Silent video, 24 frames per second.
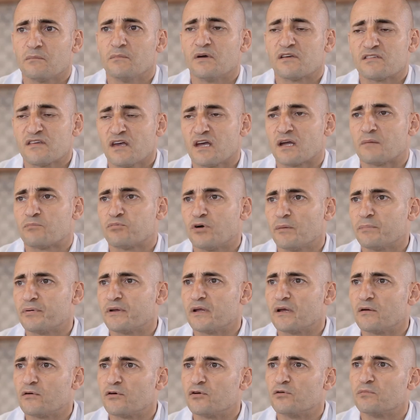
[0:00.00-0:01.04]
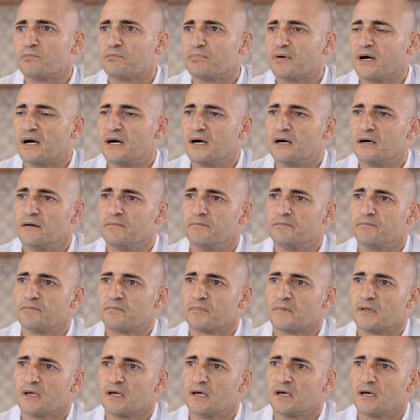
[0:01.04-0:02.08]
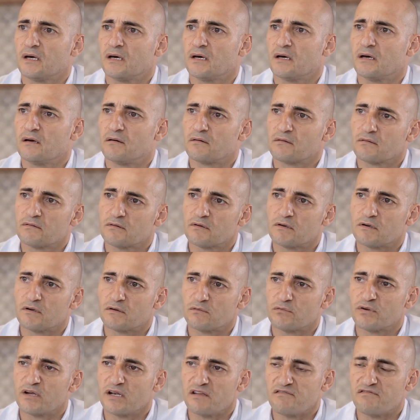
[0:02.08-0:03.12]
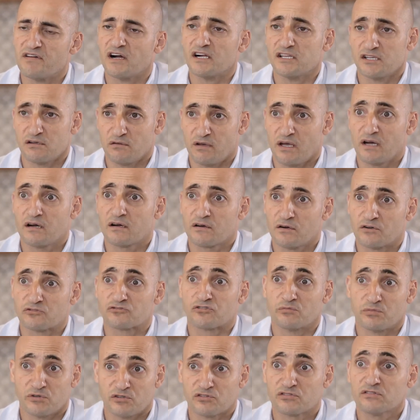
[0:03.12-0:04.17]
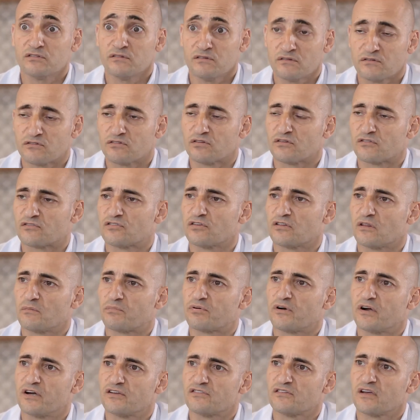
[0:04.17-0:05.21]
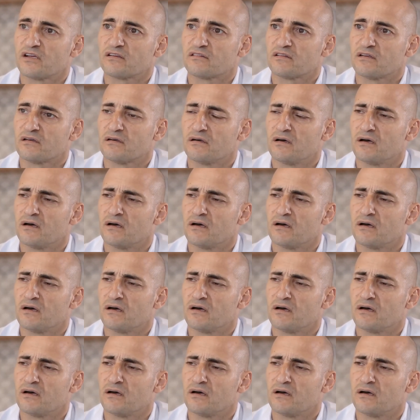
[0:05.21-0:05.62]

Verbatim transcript: Mosaic Property Group um, uh, really value our contribution to, to the project.